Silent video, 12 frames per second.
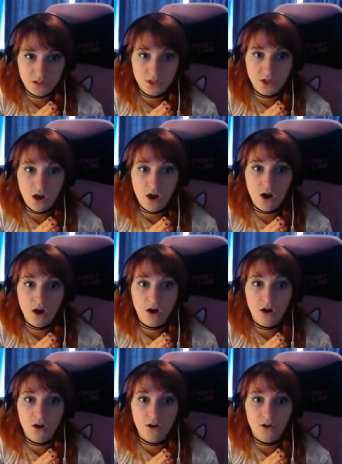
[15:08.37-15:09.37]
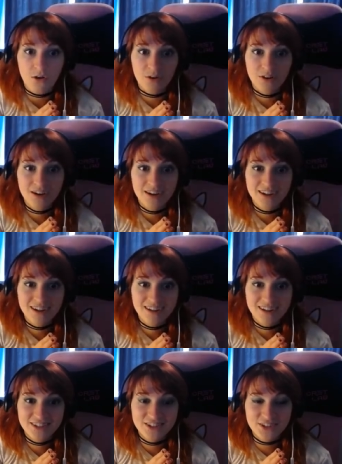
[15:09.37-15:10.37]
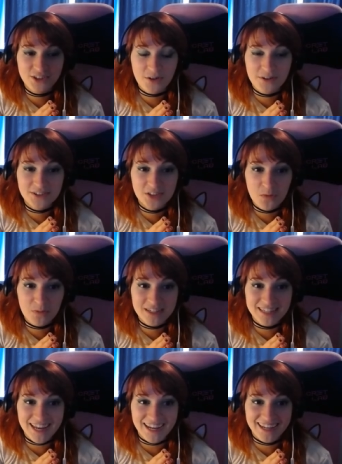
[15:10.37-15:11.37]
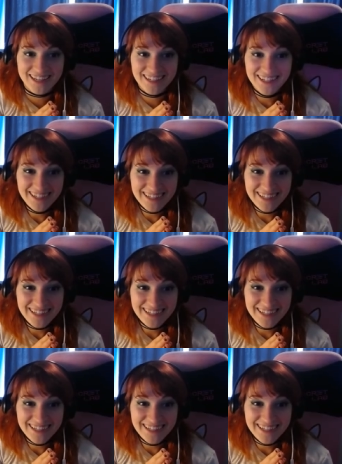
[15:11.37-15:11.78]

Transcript: Yo! She's going Super Saiyan!